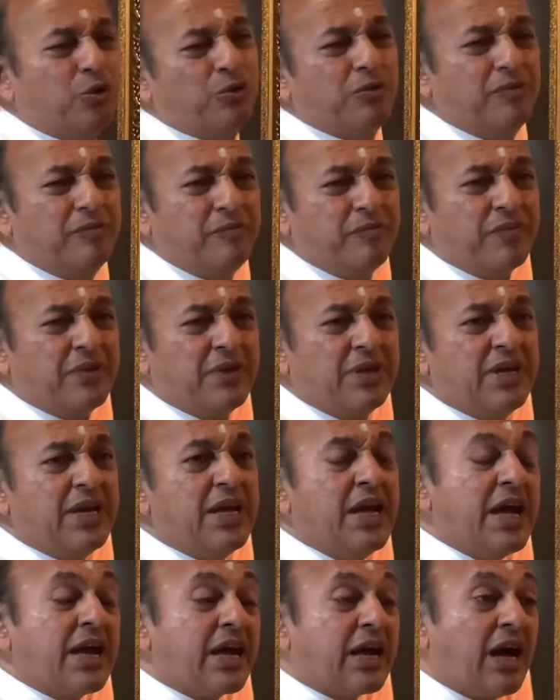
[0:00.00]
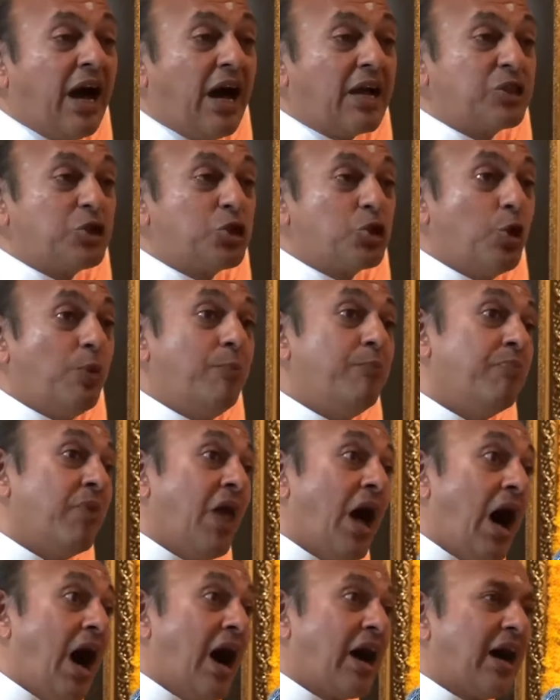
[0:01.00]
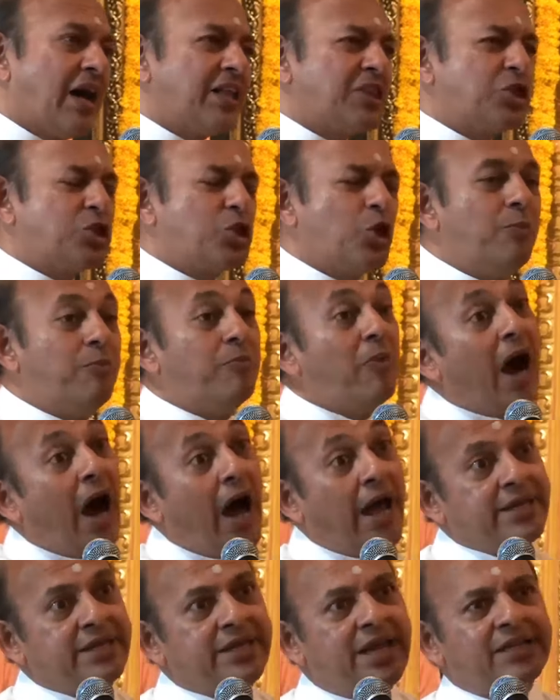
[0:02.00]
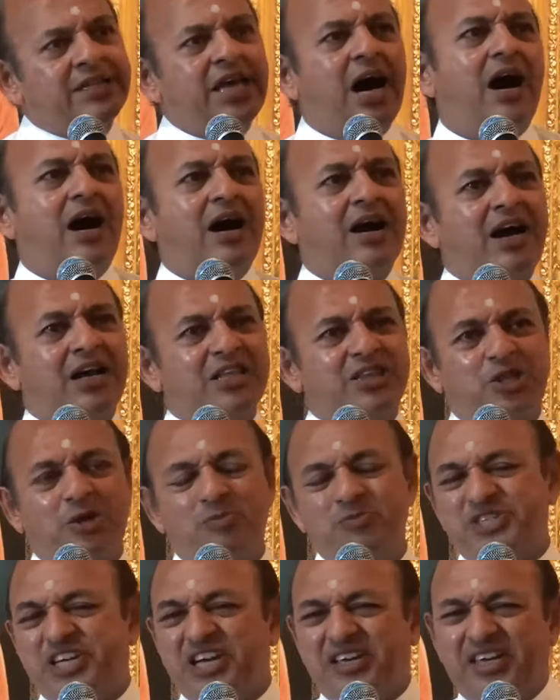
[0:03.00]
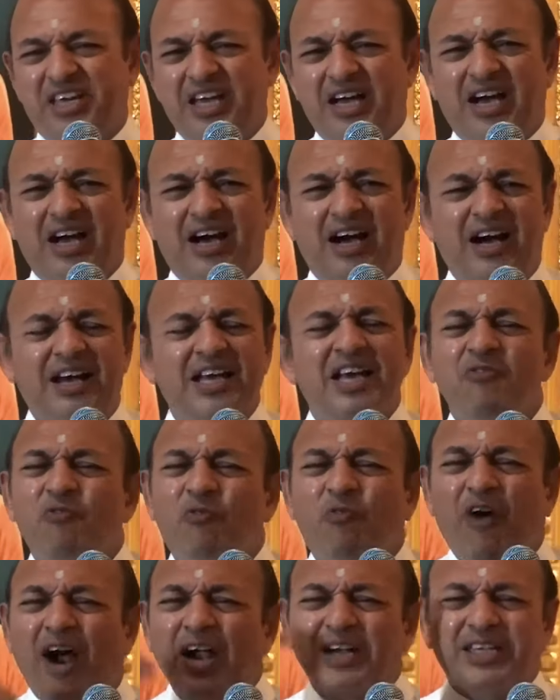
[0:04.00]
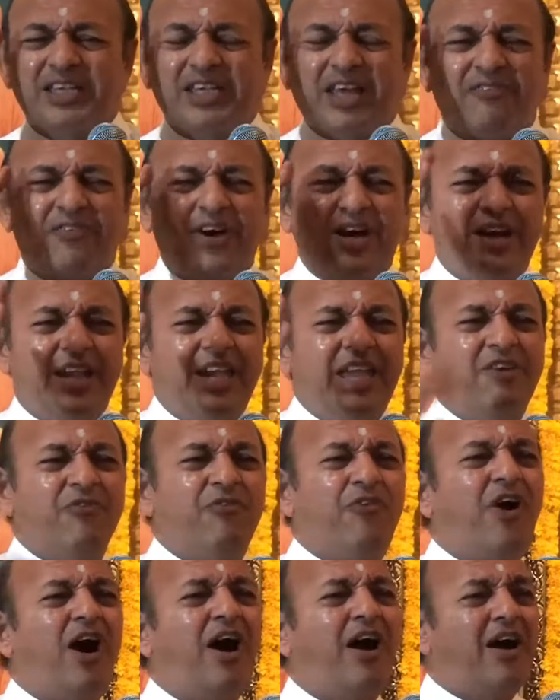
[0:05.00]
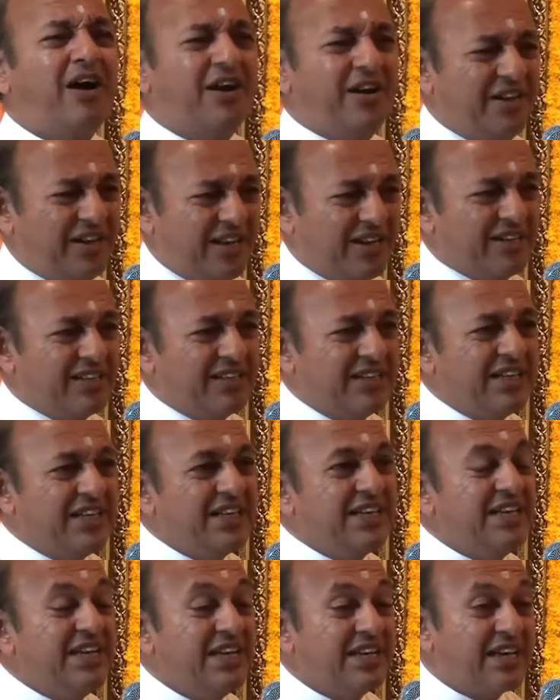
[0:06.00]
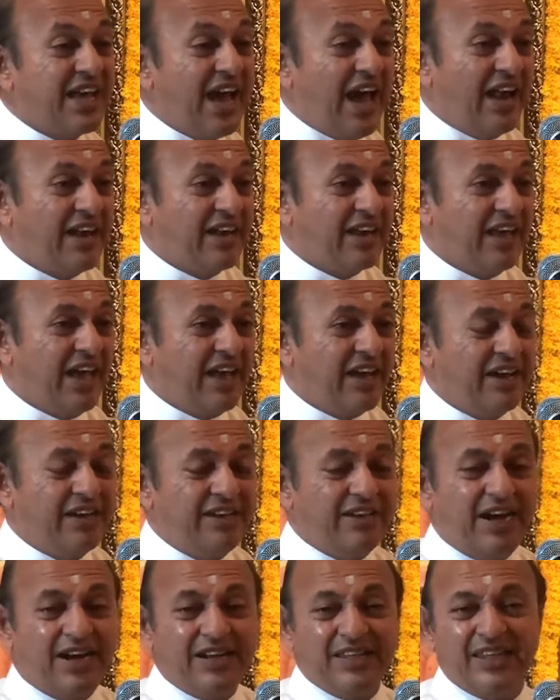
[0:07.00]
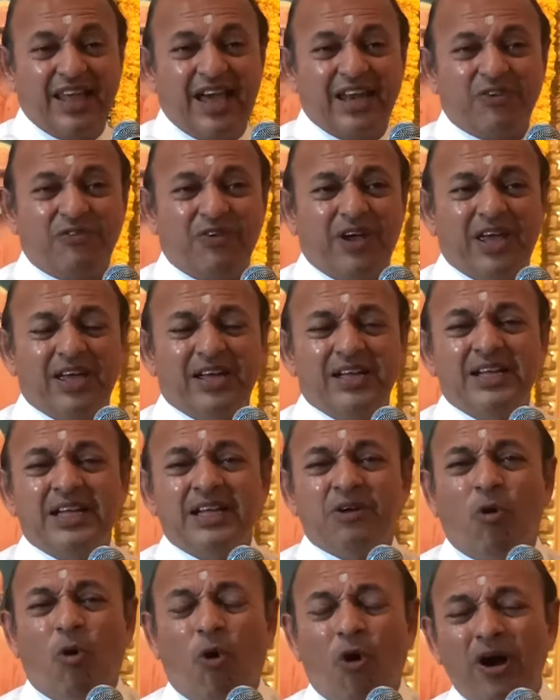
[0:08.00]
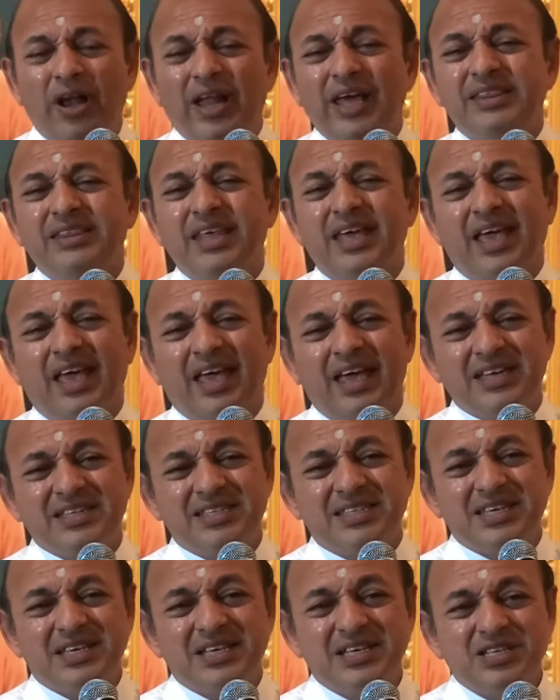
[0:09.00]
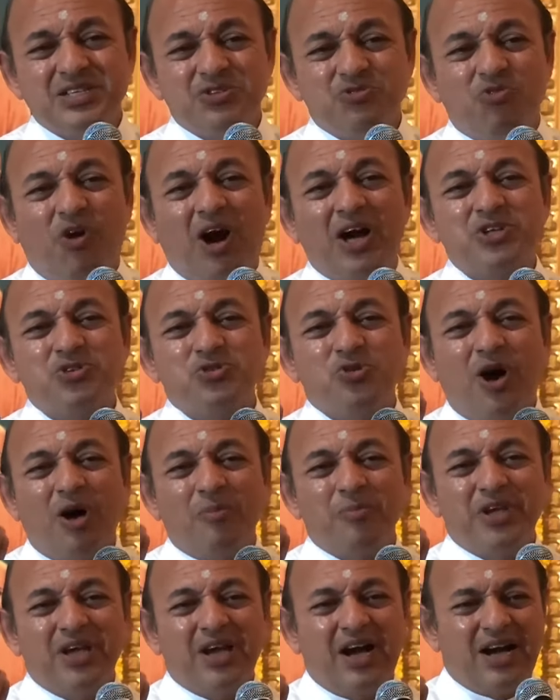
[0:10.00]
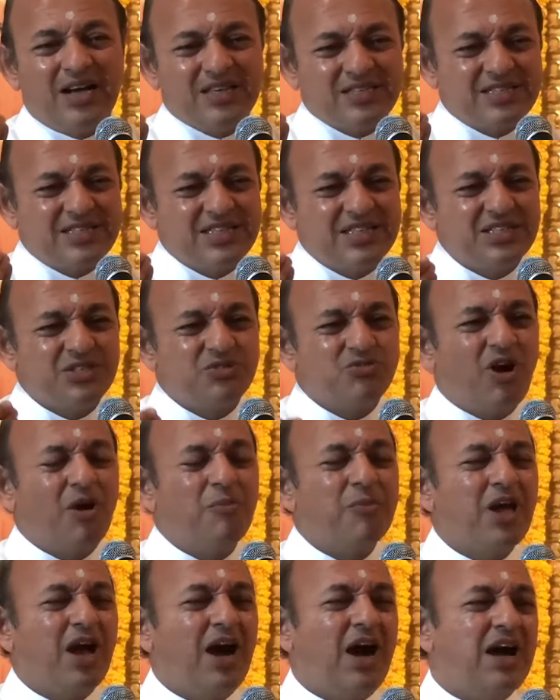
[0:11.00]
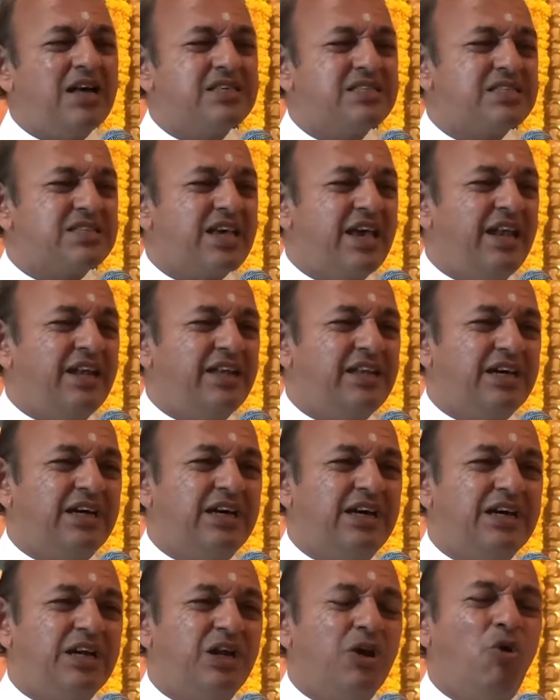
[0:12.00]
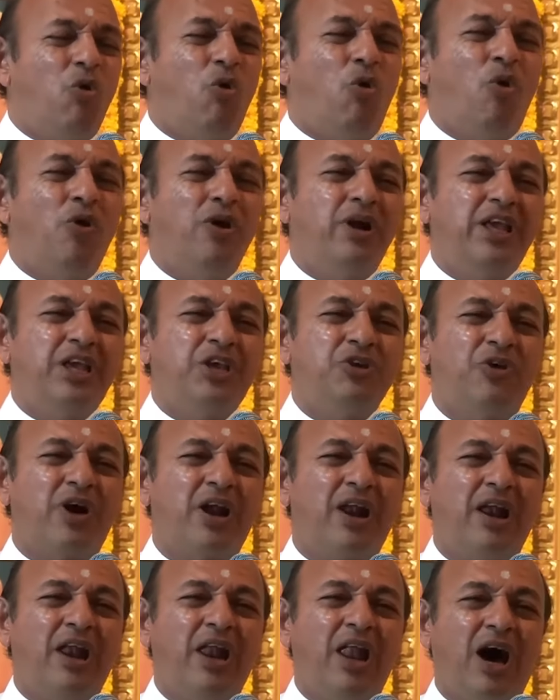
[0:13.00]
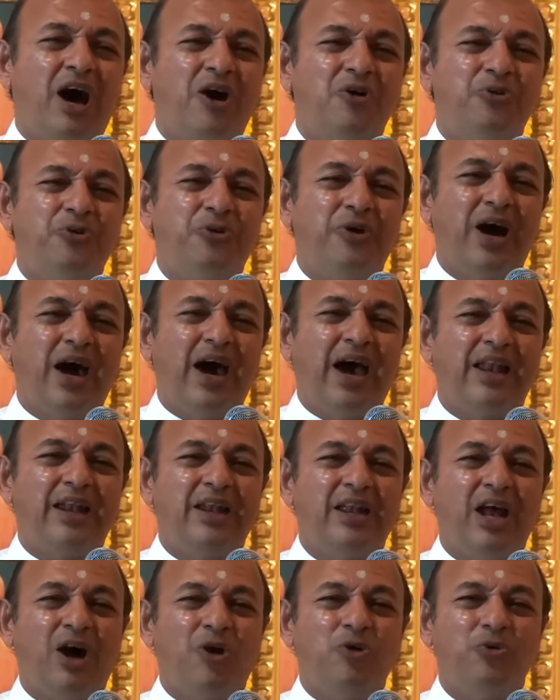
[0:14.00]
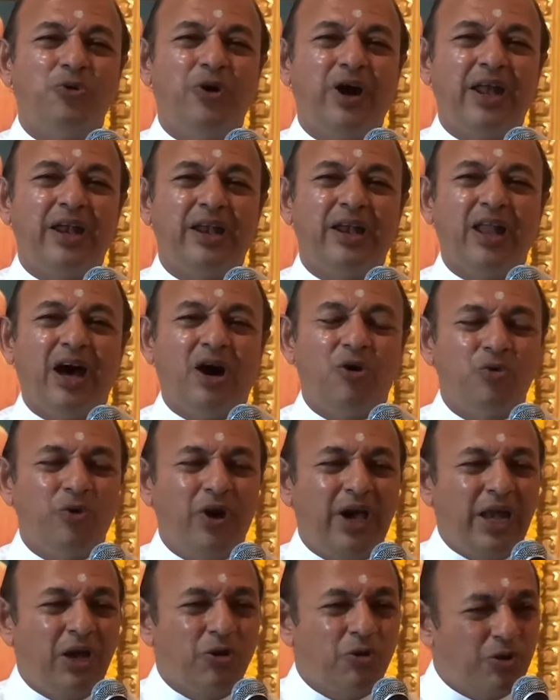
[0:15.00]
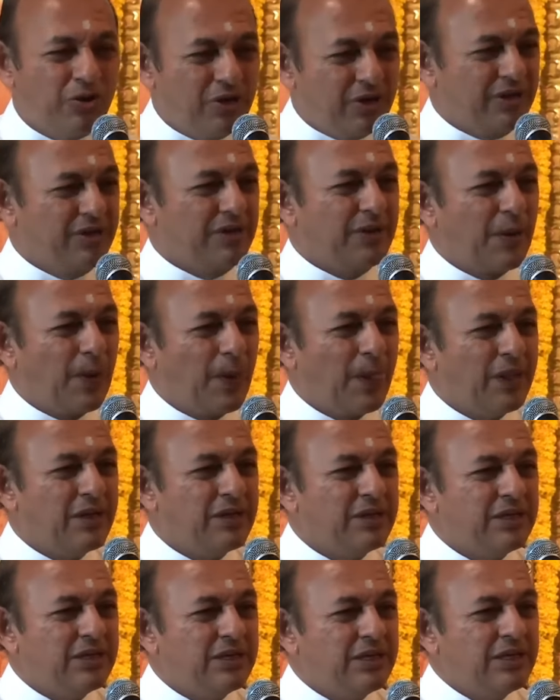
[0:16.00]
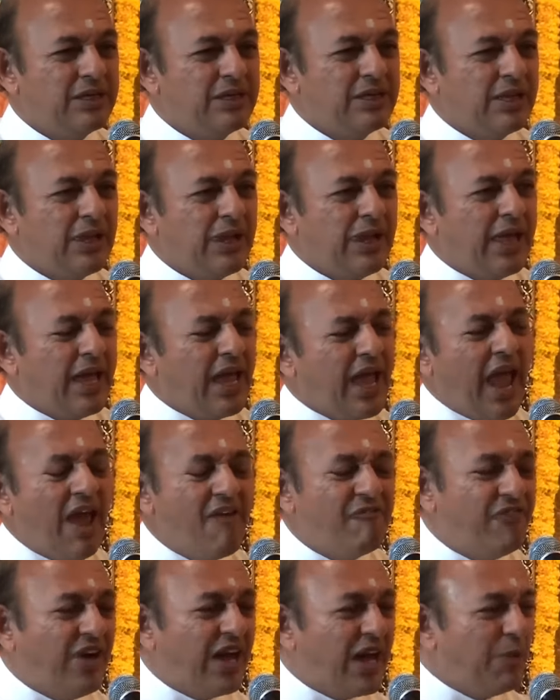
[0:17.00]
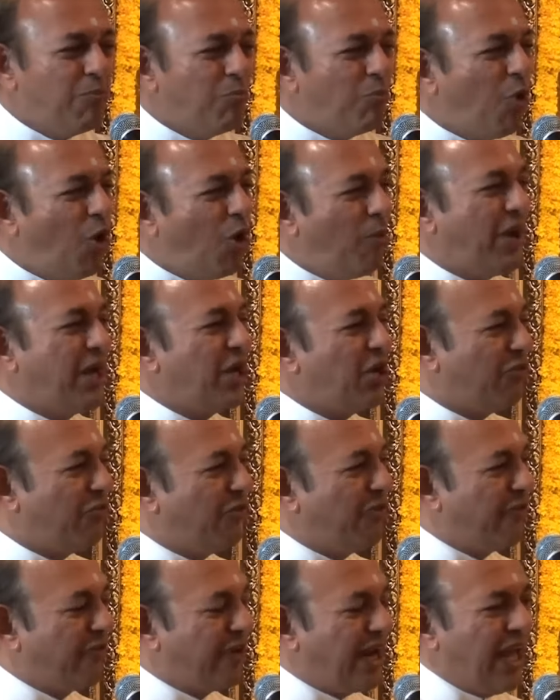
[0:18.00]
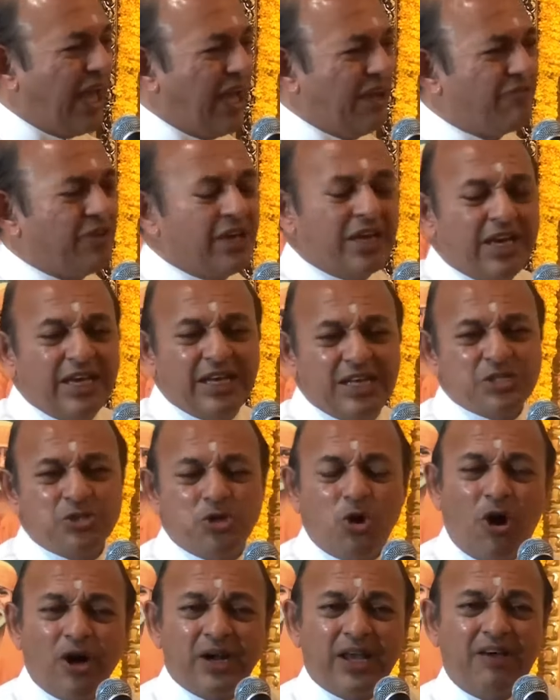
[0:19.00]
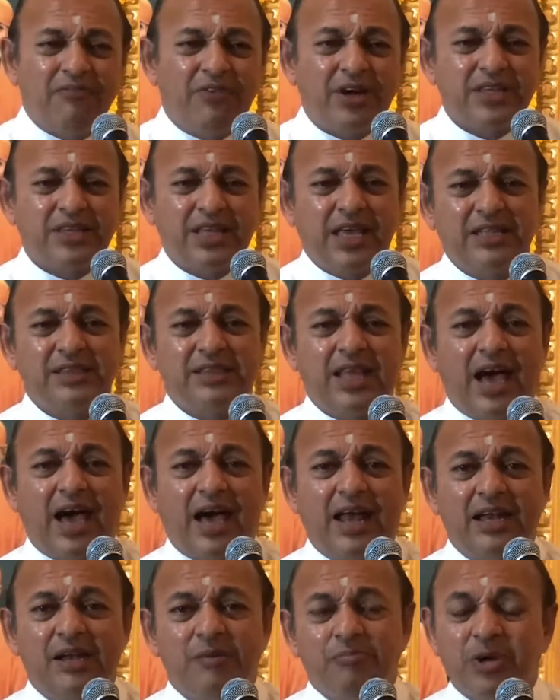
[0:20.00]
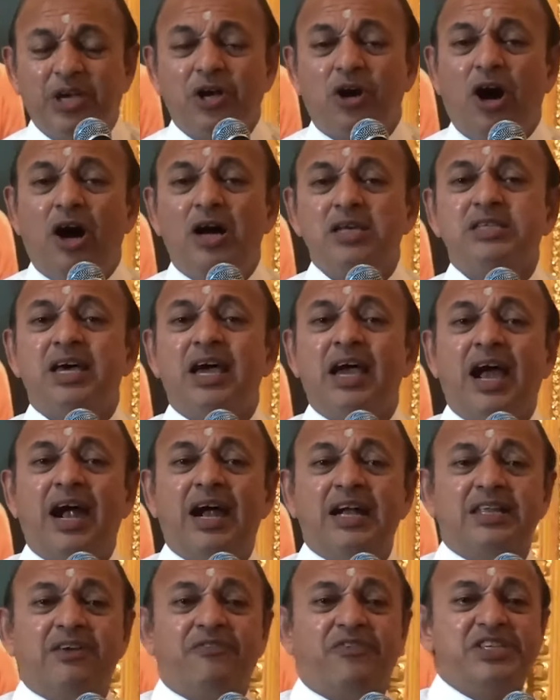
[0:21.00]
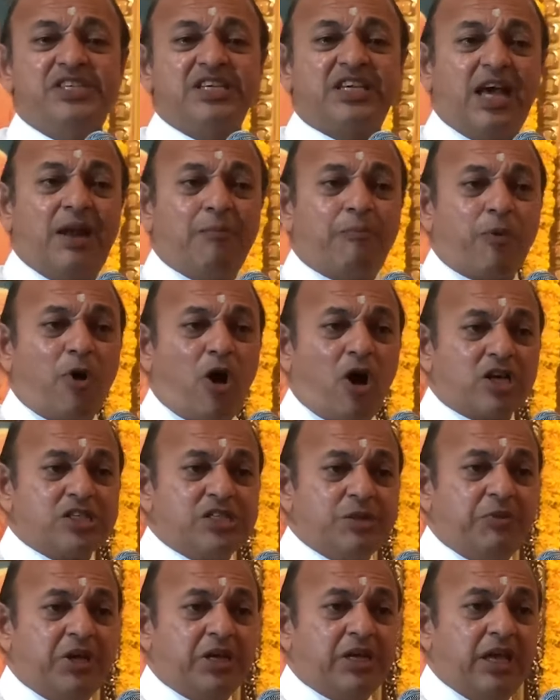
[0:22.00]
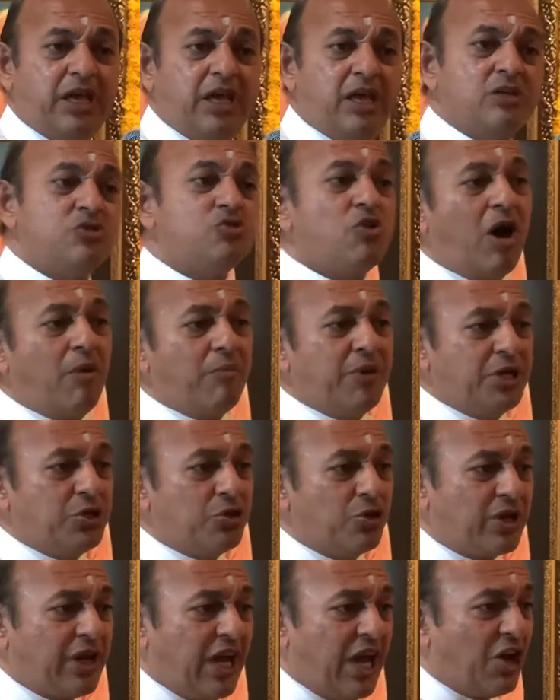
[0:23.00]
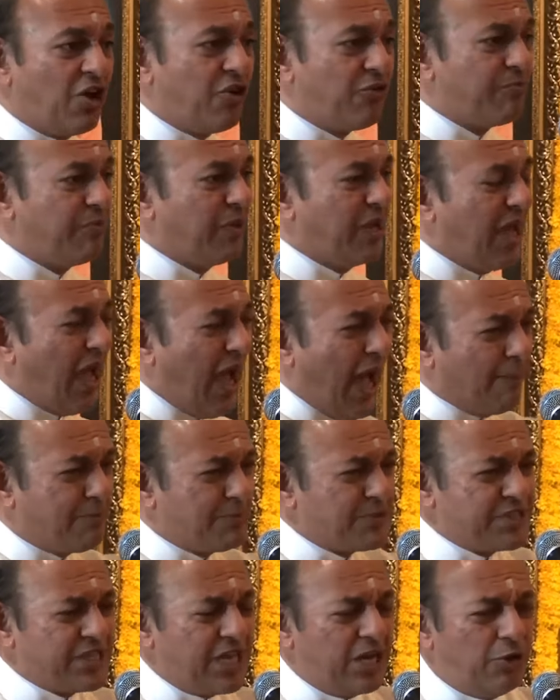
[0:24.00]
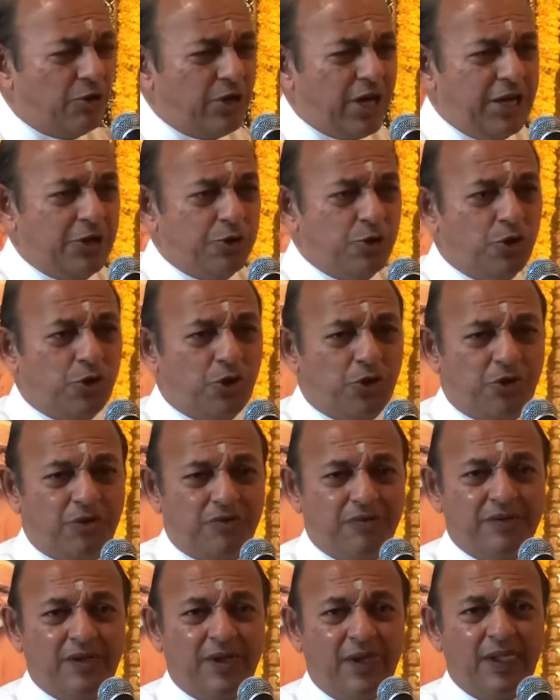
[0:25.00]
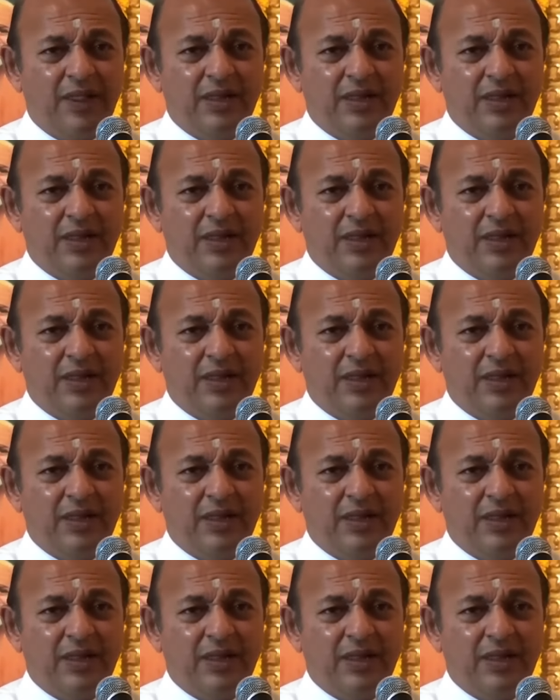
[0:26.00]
do, kartum akartum anyatha akartum shakyaha, whatever he want, he can get it done that way. Only thing is, what Swami asks, in turn, only your love and love and love alone. Every moment of our life, it is don't ever think that because I had the physical proximity, Swami took care of me. Absolutely no.